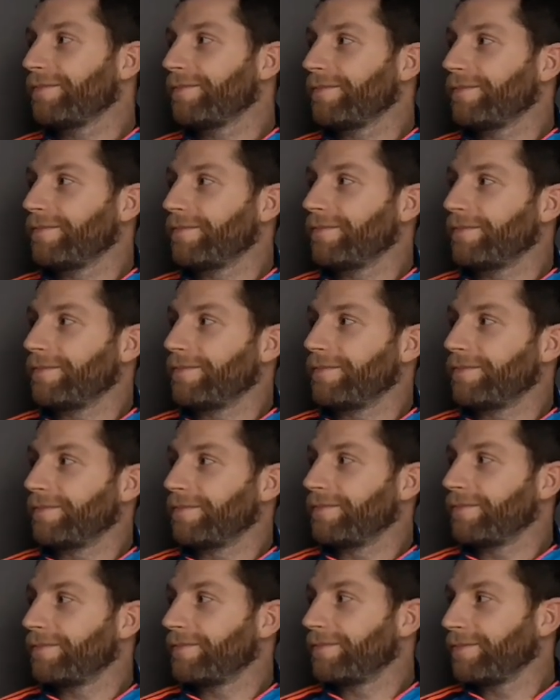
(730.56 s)

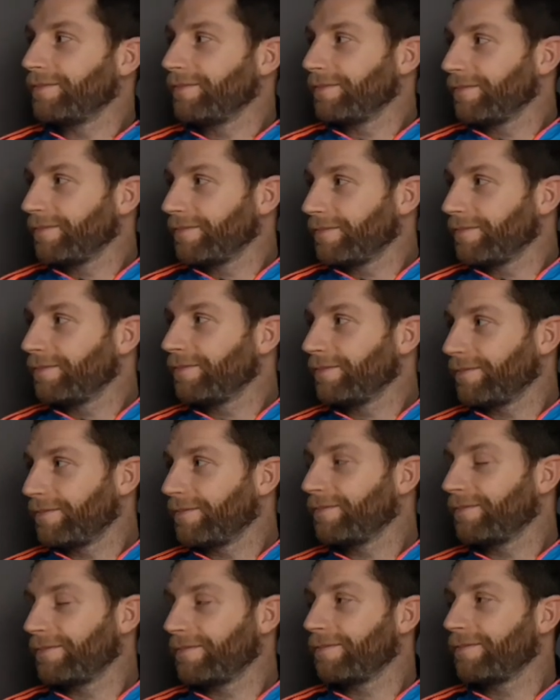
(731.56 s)

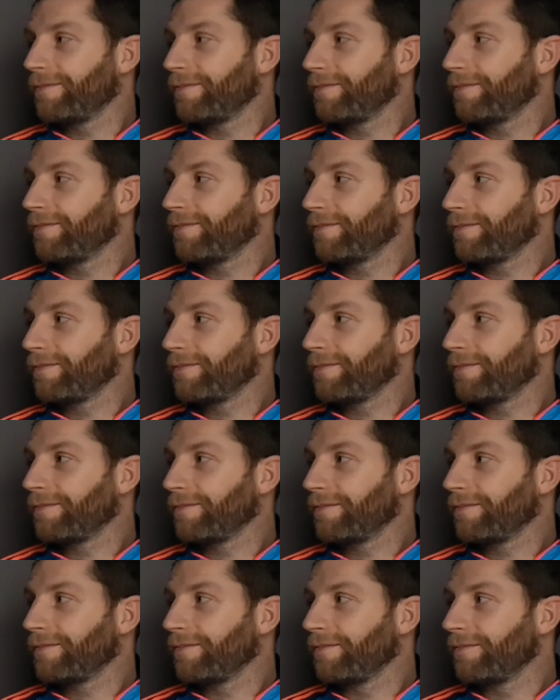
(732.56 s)

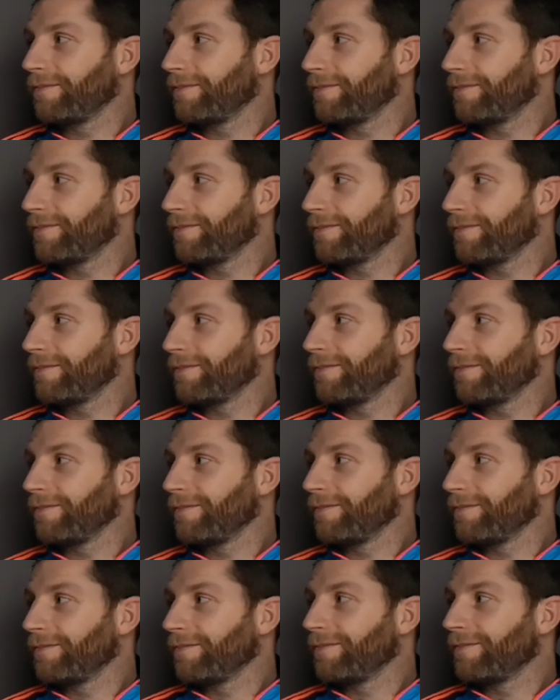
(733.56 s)

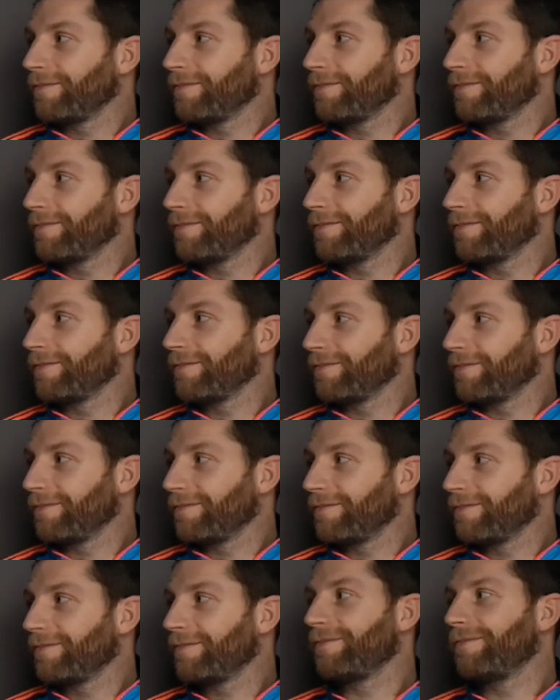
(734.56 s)

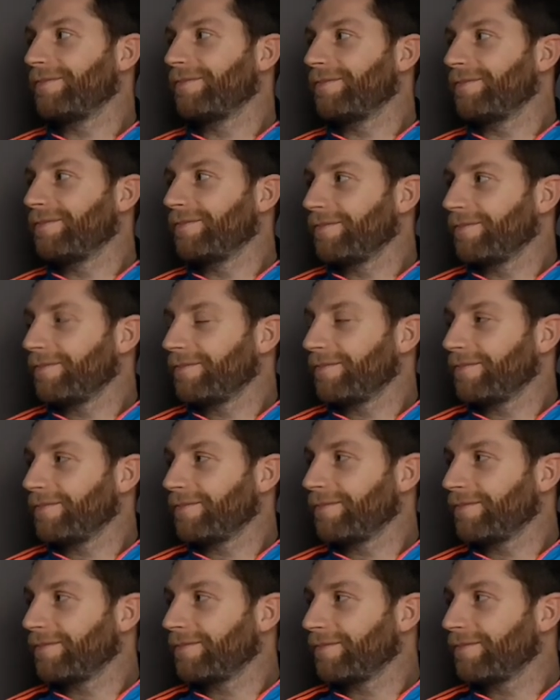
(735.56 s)

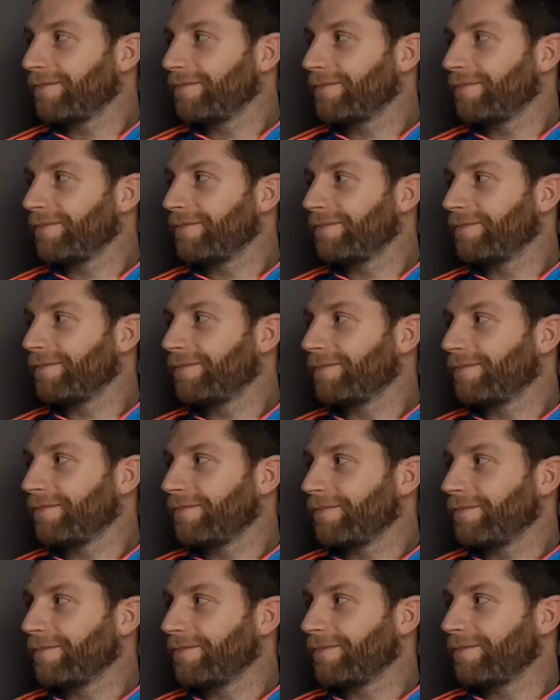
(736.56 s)

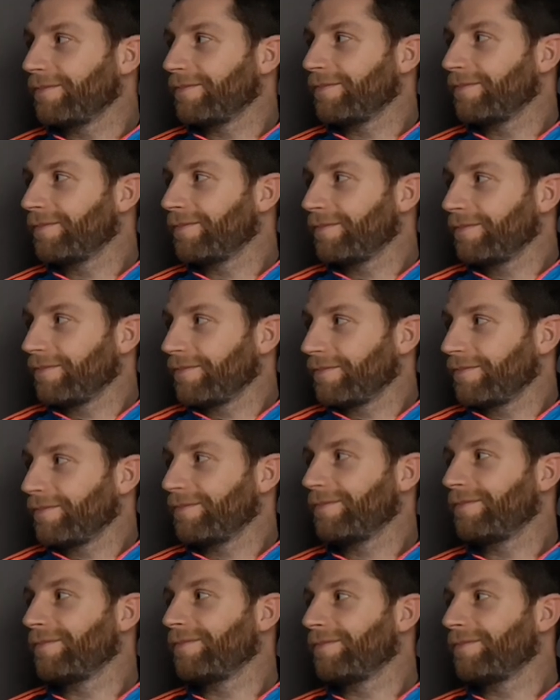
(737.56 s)
(not speaking)